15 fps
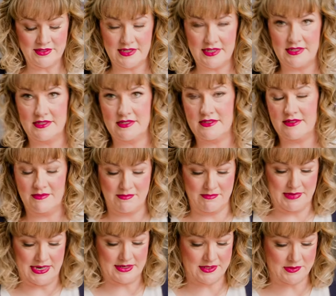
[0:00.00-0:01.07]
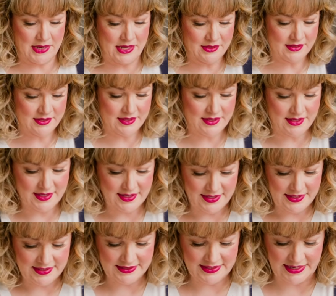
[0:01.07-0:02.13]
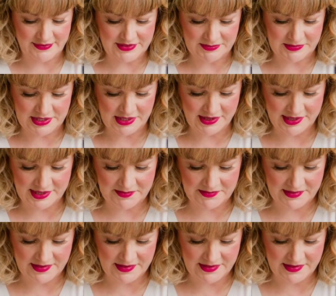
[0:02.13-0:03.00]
because might as well save some time.